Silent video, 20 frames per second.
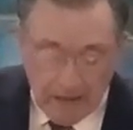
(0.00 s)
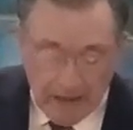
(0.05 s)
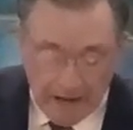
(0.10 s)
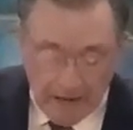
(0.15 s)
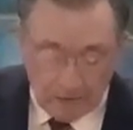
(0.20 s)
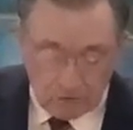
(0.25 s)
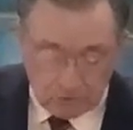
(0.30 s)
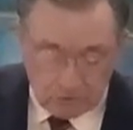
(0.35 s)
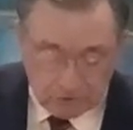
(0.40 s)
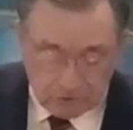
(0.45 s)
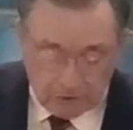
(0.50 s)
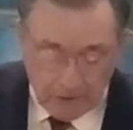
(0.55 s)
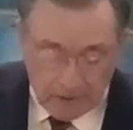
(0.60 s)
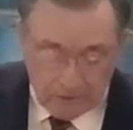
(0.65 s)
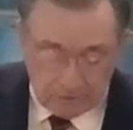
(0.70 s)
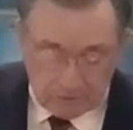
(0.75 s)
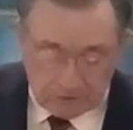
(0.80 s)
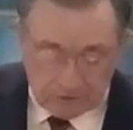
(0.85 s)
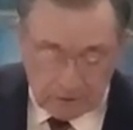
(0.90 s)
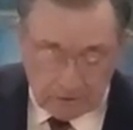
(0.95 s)
as
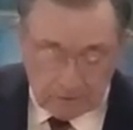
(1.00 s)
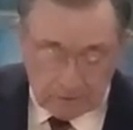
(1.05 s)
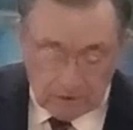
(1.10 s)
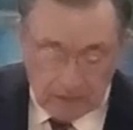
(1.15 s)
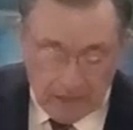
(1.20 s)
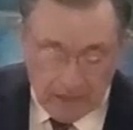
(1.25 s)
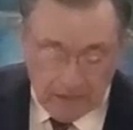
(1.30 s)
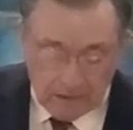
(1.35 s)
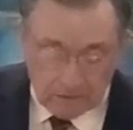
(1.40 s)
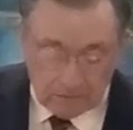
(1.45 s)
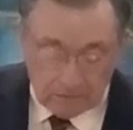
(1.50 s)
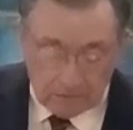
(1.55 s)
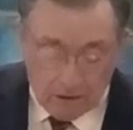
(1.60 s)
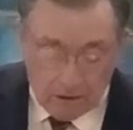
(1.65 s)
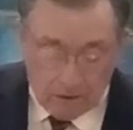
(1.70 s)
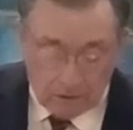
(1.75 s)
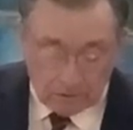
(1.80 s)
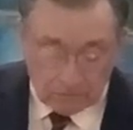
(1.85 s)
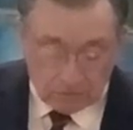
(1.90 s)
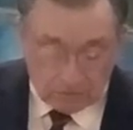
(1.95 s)
chastened and
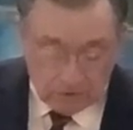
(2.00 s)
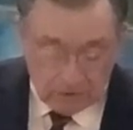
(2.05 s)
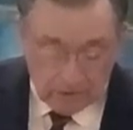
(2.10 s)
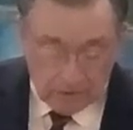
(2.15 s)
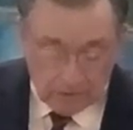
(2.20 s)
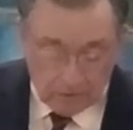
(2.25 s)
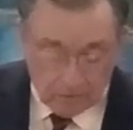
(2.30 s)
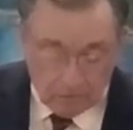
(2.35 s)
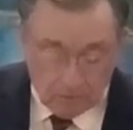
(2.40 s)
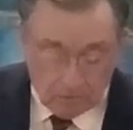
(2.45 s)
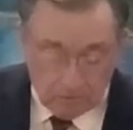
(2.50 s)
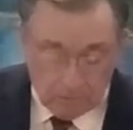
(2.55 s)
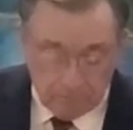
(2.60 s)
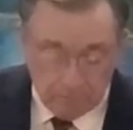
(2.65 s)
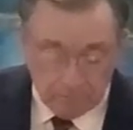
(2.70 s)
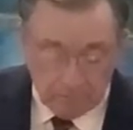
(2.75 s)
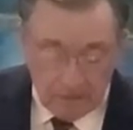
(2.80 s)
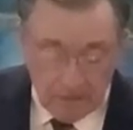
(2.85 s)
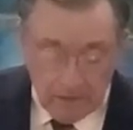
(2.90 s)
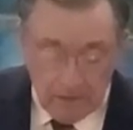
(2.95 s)
not killed,
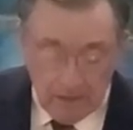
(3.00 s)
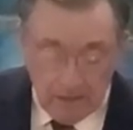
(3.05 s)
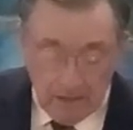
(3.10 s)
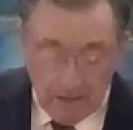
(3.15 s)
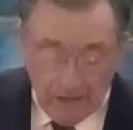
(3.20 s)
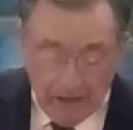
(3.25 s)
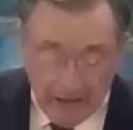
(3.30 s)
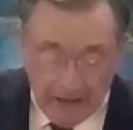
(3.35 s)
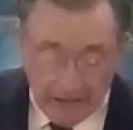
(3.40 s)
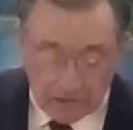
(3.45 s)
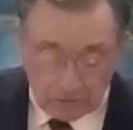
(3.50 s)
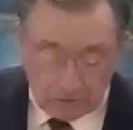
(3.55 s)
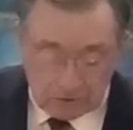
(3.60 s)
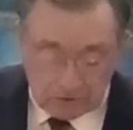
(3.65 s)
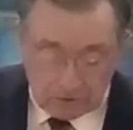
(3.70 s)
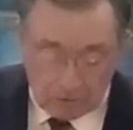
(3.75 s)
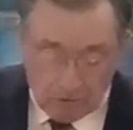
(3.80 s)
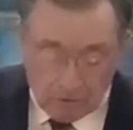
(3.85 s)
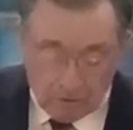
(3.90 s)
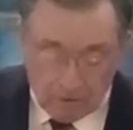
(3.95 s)

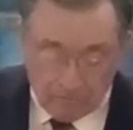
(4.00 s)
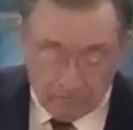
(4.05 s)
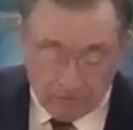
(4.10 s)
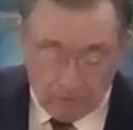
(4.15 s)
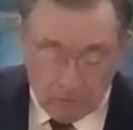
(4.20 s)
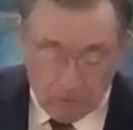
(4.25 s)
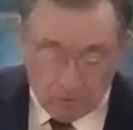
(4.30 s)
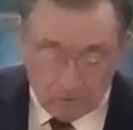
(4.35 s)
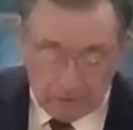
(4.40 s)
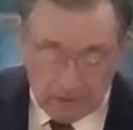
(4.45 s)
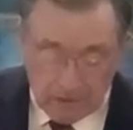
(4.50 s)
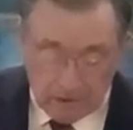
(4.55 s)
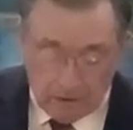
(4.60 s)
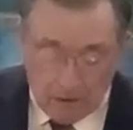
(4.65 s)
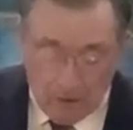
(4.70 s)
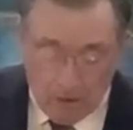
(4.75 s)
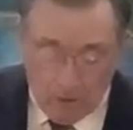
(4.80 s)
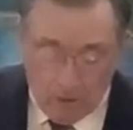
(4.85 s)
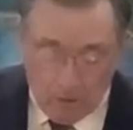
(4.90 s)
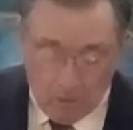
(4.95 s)
as sorrowful yet
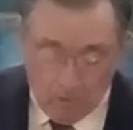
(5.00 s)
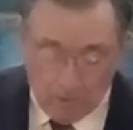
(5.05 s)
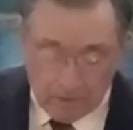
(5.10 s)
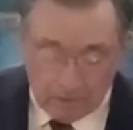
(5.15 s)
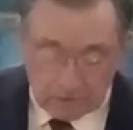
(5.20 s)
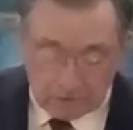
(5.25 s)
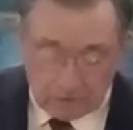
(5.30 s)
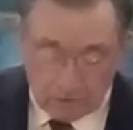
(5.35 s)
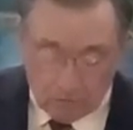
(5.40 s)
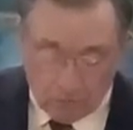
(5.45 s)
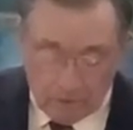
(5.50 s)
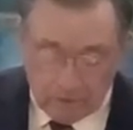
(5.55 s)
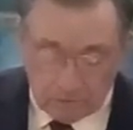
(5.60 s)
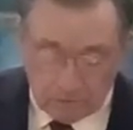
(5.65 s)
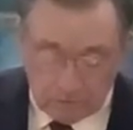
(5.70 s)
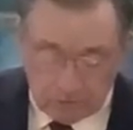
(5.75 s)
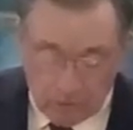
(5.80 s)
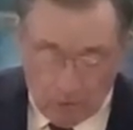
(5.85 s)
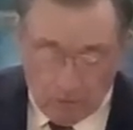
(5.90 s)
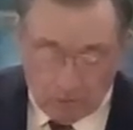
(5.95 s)
always
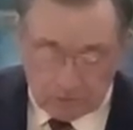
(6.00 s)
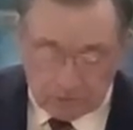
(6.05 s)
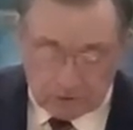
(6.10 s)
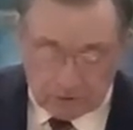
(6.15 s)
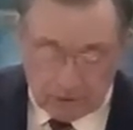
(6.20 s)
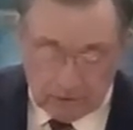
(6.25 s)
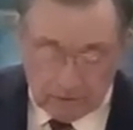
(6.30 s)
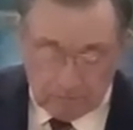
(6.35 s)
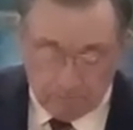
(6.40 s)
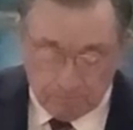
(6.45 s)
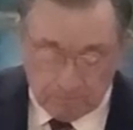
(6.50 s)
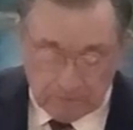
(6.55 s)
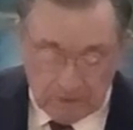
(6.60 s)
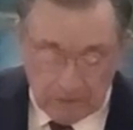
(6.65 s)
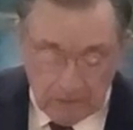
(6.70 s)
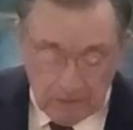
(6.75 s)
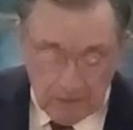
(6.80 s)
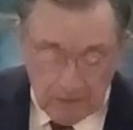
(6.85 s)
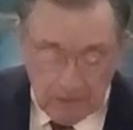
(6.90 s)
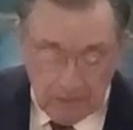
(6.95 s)
rejoicing,
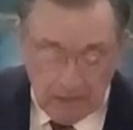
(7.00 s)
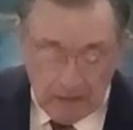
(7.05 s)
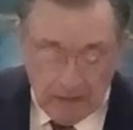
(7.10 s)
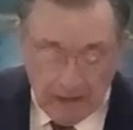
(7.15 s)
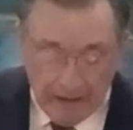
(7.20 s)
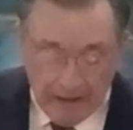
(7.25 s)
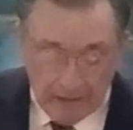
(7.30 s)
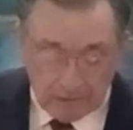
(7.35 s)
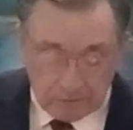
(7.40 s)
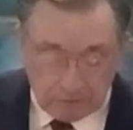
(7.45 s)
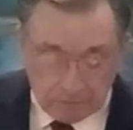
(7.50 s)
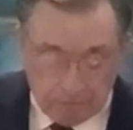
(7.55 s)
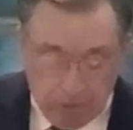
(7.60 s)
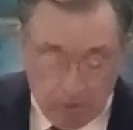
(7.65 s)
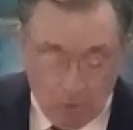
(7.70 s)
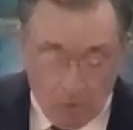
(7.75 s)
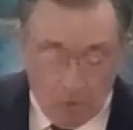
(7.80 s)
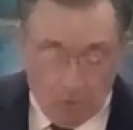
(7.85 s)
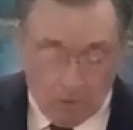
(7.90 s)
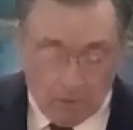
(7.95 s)
as
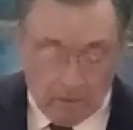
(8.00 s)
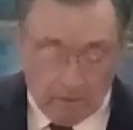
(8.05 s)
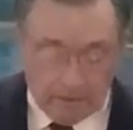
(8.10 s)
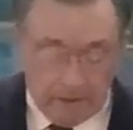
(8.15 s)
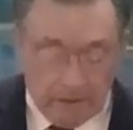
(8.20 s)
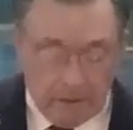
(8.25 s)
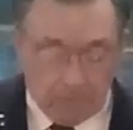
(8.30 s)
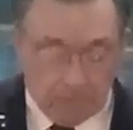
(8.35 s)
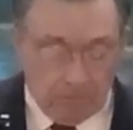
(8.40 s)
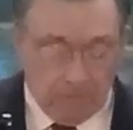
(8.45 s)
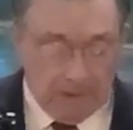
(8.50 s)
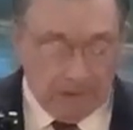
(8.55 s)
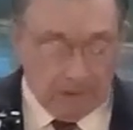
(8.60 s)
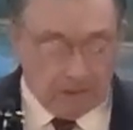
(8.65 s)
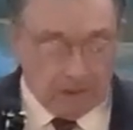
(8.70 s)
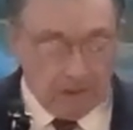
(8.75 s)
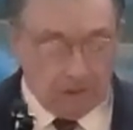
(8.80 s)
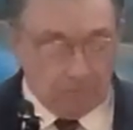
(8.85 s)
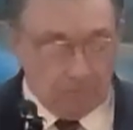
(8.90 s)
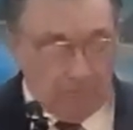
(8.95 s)
poor yet
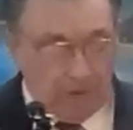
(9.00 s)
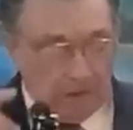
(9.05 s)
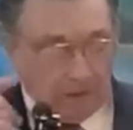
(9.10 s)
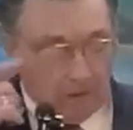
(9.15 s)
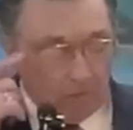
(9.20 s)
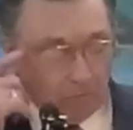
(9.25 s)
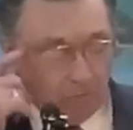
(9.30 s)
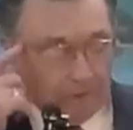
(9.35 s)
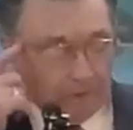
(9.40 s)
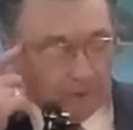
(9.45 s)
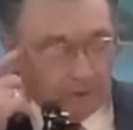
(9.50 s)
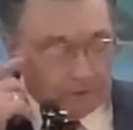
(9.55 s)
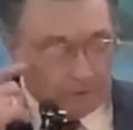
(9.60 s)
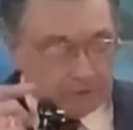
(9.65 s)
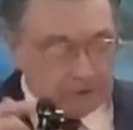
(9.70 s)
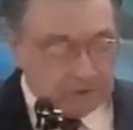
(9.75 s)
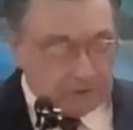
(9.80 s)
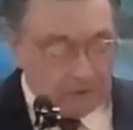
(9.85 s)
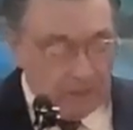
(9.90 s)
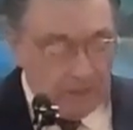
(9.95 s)
making many
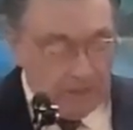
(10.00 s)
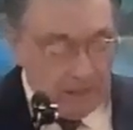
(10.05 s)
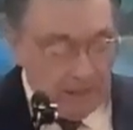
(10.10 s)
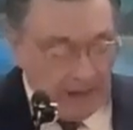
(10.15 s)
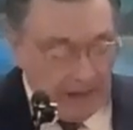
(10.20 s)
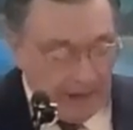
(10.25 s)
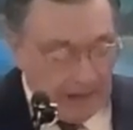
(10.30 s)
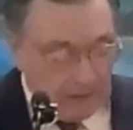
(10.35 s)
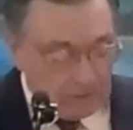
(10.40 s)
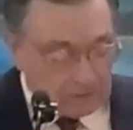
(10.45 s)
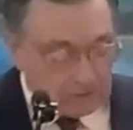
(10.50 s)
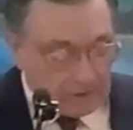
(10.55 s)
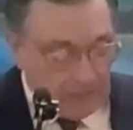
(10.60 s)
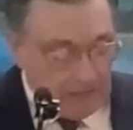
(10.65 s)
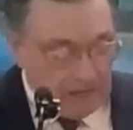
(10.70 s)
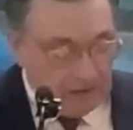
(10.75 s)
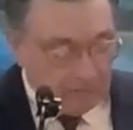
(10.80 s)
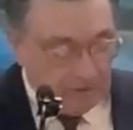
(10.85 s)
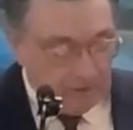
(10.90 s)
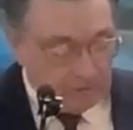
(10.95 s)
rich, as
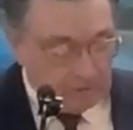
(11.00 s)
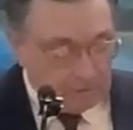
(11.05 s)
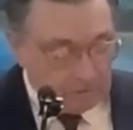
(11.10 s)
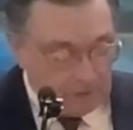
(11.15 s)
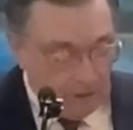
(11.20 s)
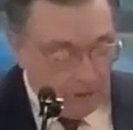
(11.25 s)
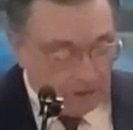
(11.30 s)
having